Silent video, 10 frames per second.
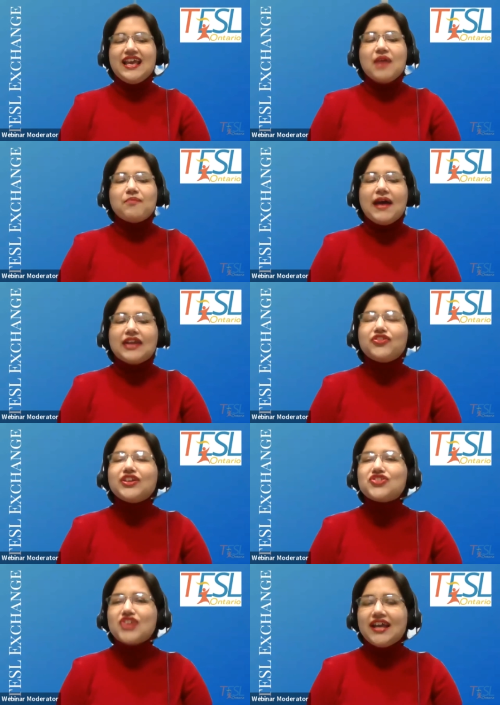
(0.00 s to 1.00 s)
Patrick
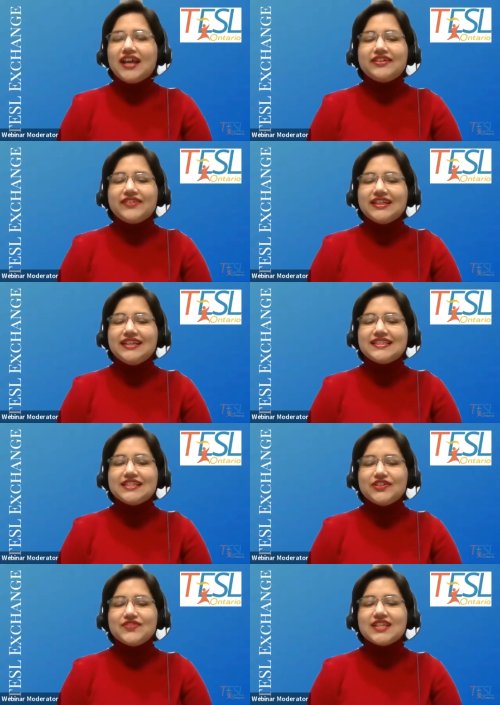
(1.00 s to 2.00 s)
Chan currently
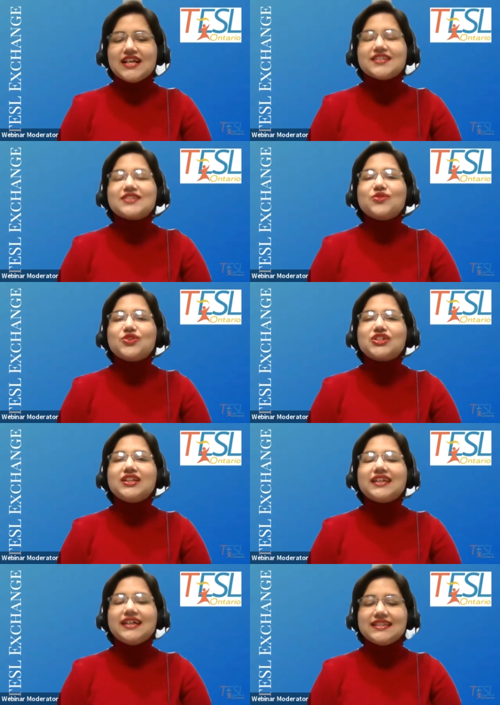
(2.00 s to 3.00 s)
serves as a Social
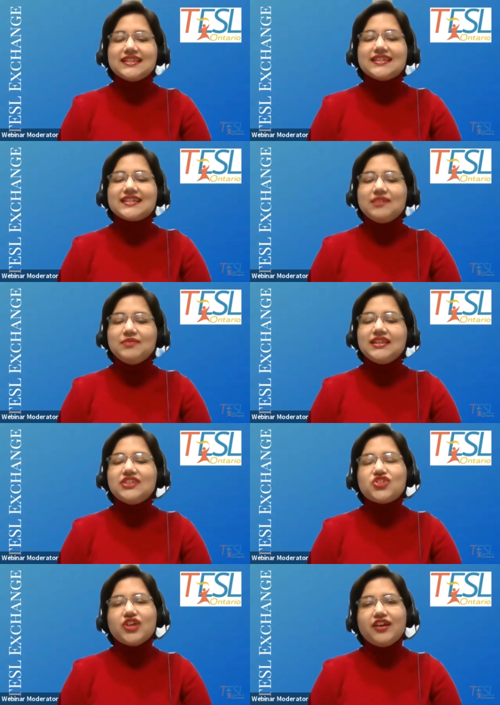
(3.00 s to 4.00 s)
Content Committee
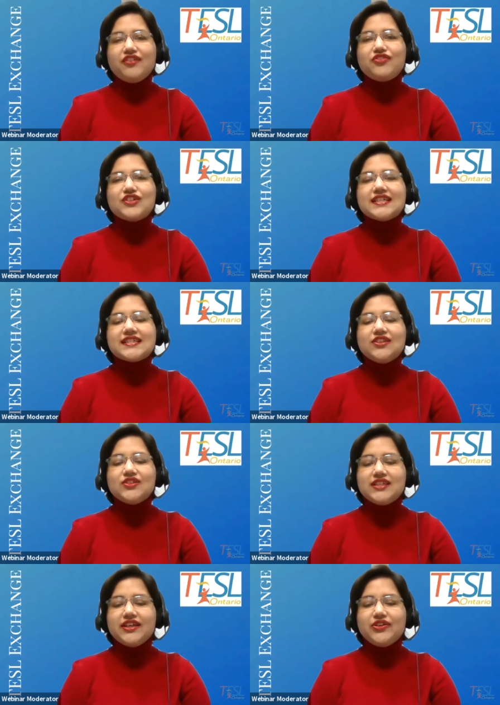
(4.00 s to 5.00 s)
Chair for TESOL
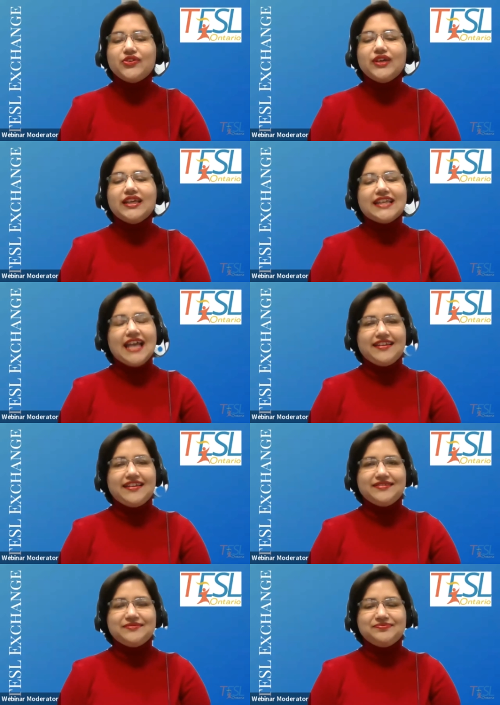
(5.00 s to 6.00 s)
Ontario in
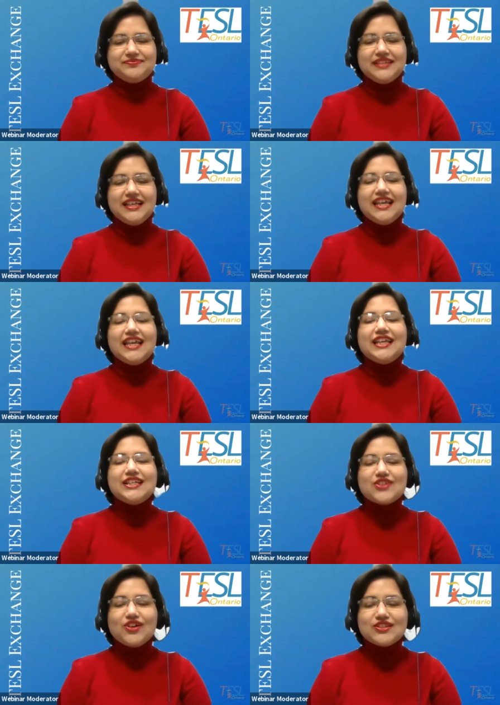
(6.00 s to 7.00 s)
Canada. He
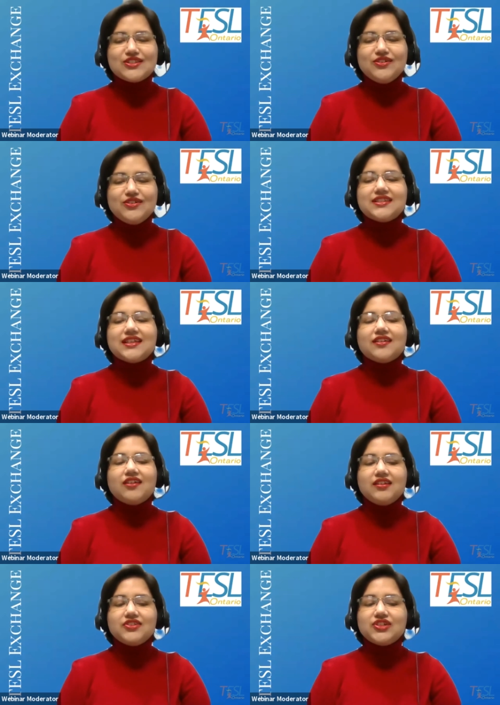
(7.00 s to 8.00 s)
is also
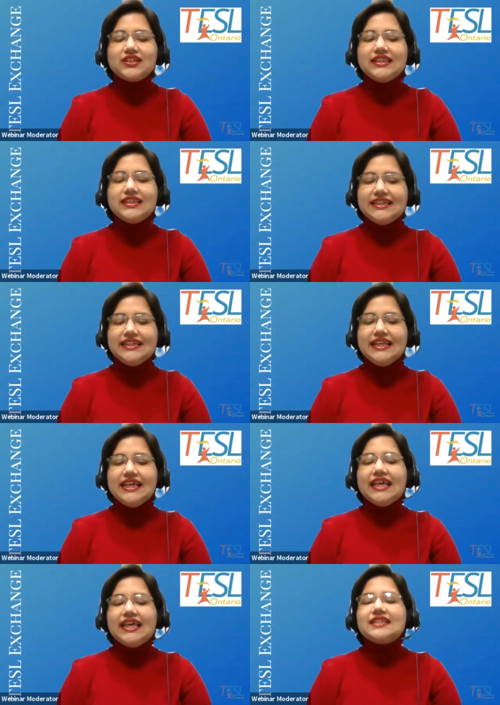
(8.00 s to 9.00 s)
Technological Lead
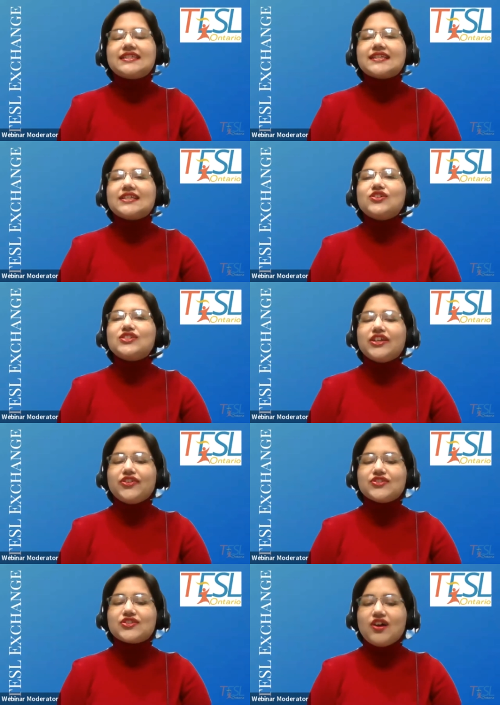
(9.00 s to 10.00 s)
in TESOL
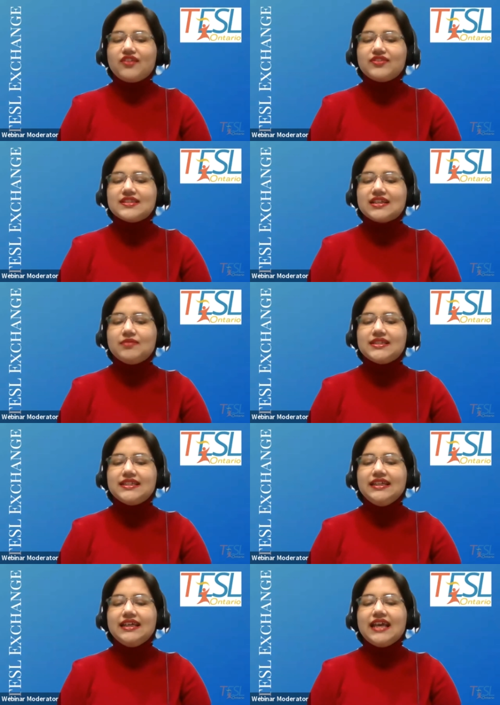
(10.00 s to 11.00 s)
Ontario's Conference
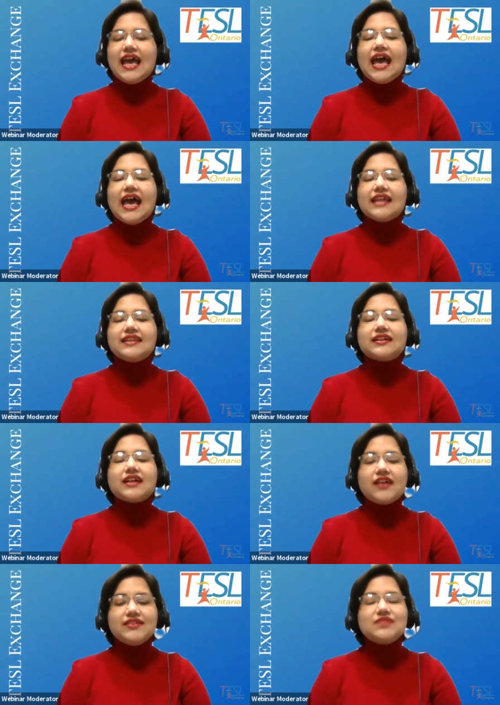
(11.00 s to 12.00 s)
Committee and the
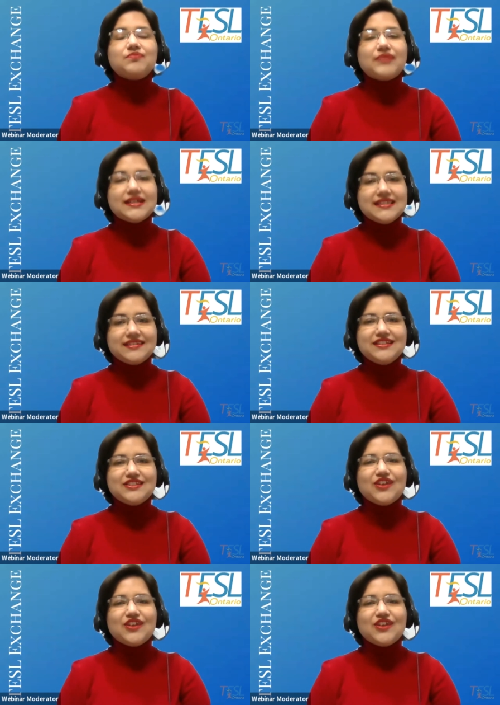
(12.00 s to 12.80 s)
current President of